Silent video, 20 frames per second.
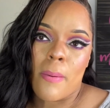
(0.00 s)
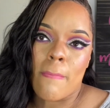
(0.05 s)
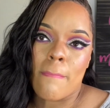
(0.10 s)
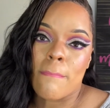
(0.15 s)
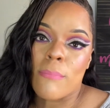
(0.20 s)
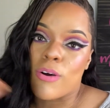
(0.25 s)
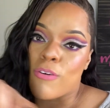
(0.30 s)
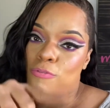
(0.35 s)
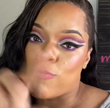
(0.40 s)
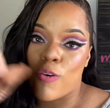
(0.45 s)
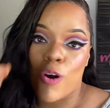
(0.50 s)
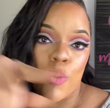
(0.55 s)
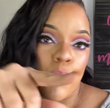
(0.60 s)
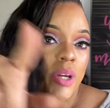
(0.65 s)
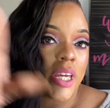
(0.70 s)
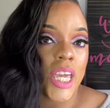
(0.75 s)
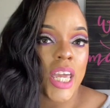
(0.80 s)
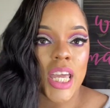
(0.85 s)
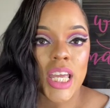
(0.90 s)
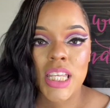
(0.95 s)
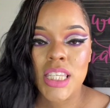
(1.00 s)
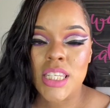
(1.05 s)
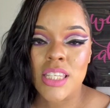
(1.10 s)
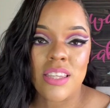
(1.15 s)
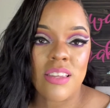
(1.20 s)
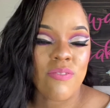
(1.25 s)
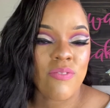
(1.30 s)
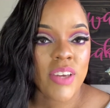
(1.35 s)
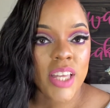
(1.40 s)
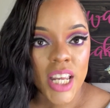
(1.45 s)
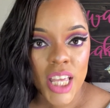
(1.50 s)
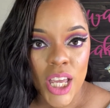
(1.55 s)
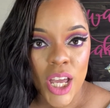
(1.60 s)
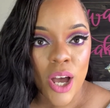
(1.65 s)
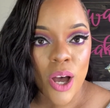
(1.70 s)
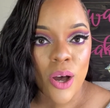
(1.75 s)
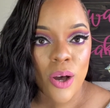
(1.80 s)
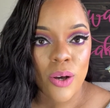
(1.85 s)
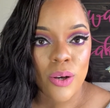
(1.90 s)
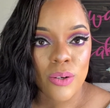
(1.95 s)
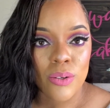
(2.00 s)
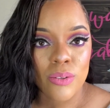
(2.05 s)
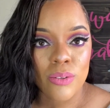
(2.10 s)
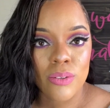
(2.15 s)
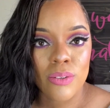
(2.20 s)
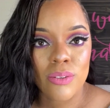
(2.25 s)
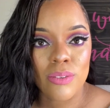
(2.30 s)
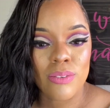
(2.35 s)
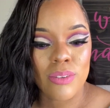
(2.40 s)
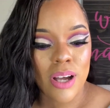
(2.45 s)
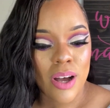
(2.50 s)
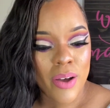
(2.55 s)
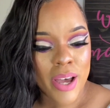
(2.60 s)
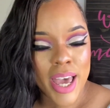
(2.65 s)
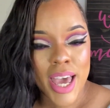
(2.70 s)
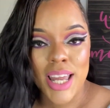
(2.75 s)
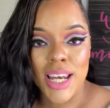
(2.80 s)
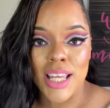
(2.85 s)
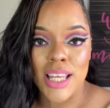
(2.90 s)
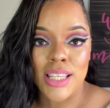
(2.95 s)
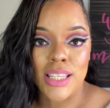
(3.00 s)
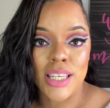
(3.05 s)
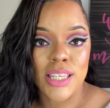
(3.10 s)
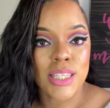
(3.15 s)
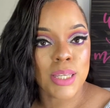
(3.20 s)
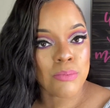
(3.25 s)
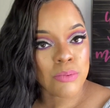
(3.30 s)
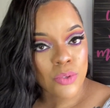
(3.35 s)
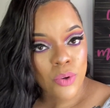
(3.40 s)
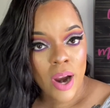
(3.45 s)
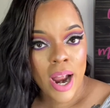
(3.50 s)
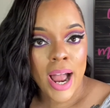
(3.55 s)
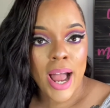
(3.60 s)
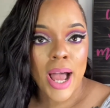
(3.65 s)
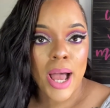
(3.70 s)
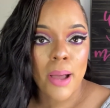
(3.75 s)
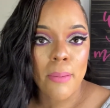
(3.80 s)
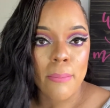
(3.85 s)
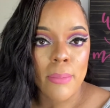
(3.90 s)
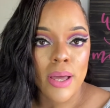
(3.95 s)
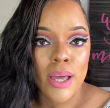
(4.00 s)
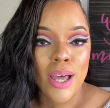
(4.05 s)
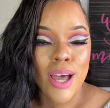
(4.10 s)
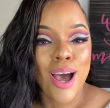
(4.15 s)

before we get into the video, go ahead and subscribe.